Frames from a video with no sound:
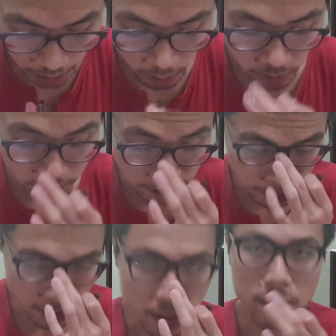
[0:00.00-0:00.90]

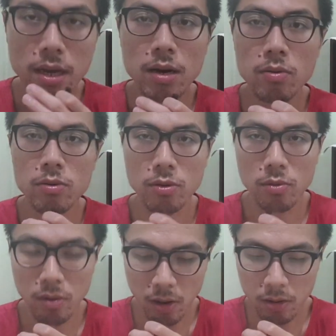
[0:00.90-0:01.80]

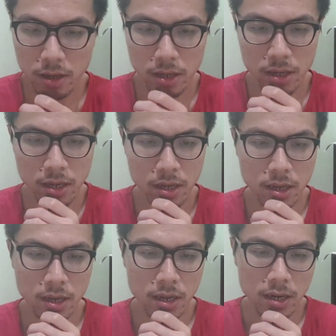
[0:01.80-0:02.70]
longer
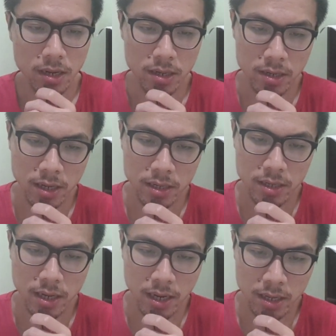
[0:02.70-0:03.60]
that
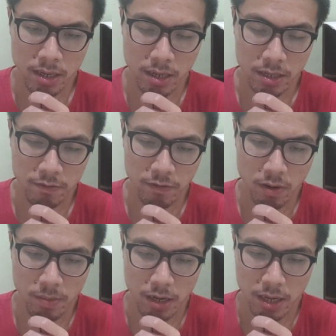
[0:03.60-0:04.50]
tired as
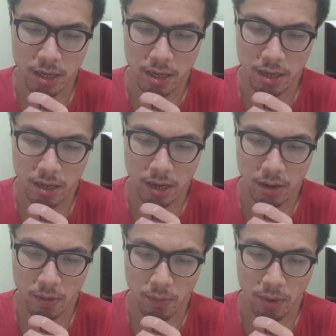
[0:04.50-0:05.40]
formerly,
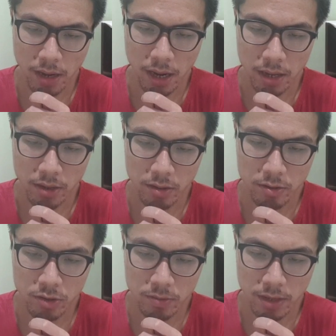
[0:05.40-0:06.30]
when I
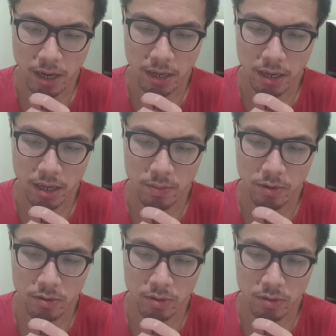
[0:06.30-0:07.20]
used to be
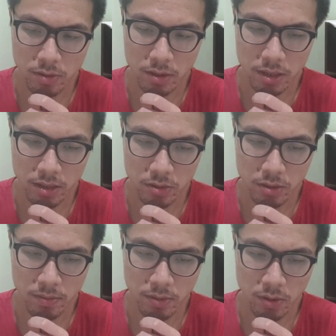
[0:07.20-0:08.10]
unable to look into
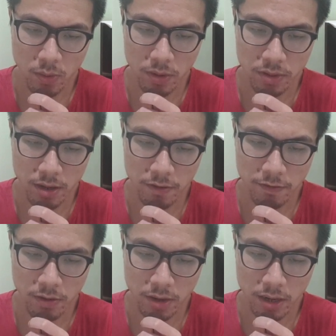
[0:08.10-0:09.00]
a book without
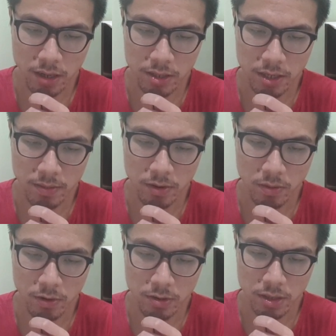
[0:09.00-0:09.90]
falling asleep
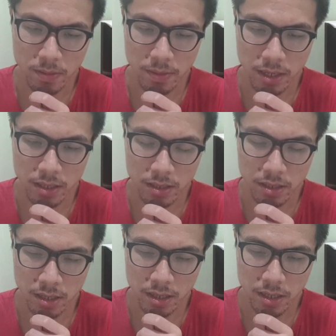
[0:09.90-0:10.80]
almost
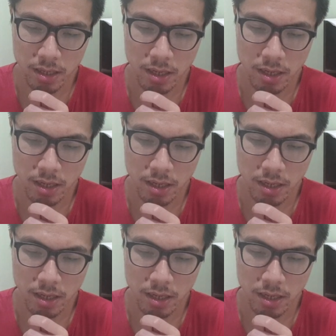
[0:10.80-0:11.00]
immediately.